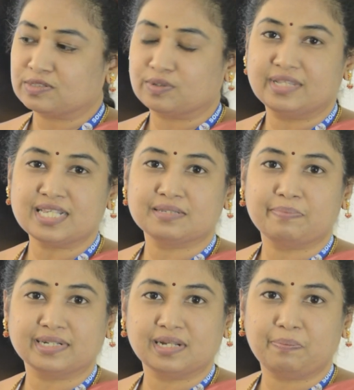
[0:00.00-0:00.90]
So this
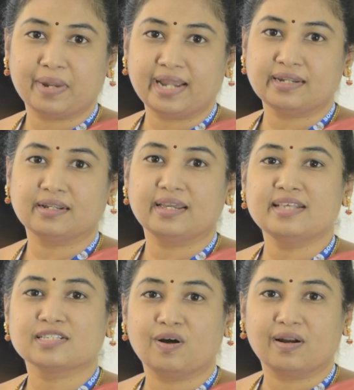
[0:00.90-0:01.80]
metal plate
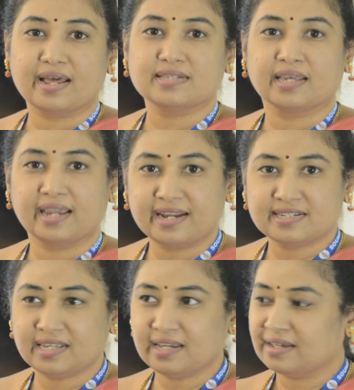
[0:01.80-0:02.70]
is called as
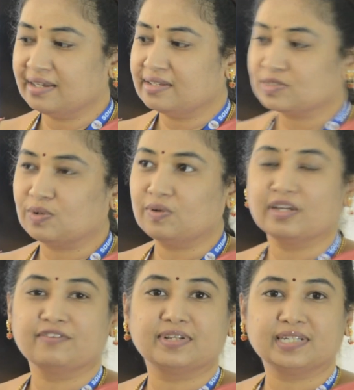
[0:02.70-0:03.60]
heat sink. So
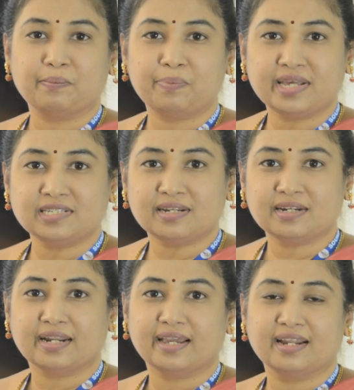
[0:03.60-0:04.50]
if the temperature
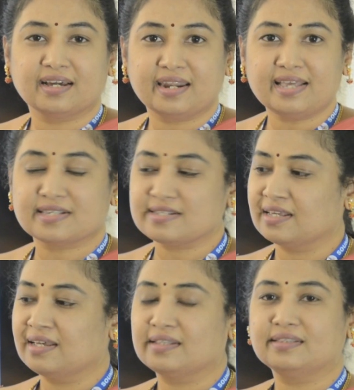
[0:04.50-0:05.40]
increases,
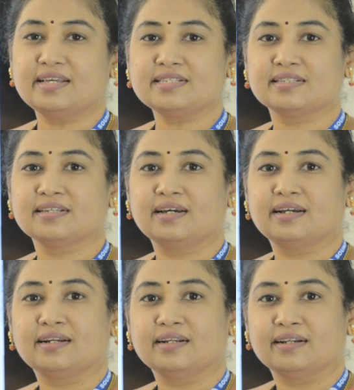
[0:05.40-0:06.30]
this
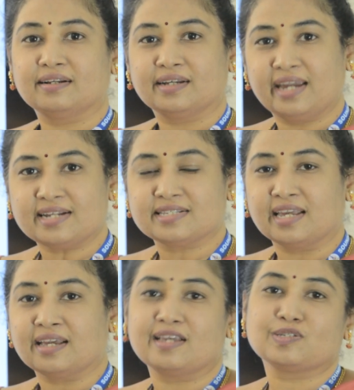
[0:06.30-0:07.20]
heat
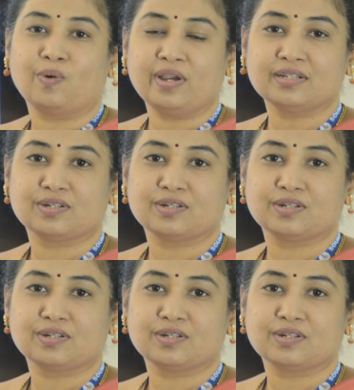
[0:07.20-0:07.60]
sink is going to